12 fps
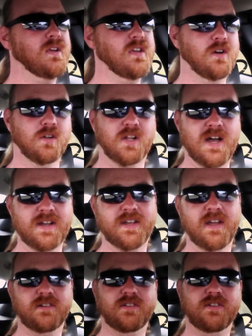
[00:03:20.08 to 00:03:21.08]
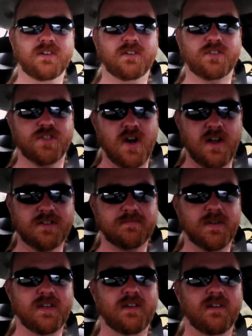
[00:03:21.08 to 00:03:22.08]
You'll like it. You trust
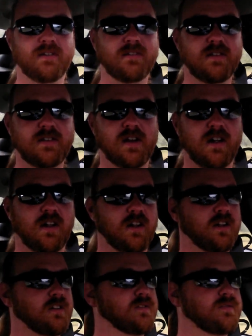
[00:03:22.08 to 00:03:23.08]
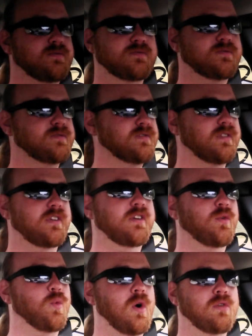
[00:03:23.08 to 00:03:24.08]
me. You'll,
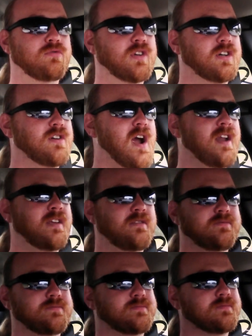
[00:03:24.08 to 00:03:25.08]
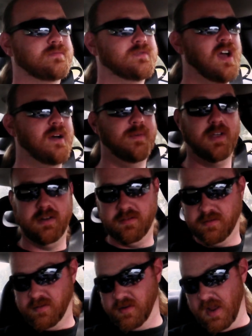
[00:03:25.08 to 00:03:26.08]
you won't regret it. I
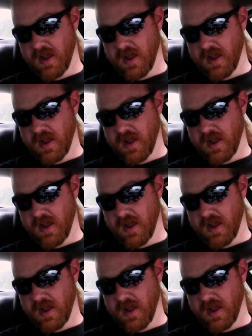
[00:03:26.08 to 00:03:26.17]
mean,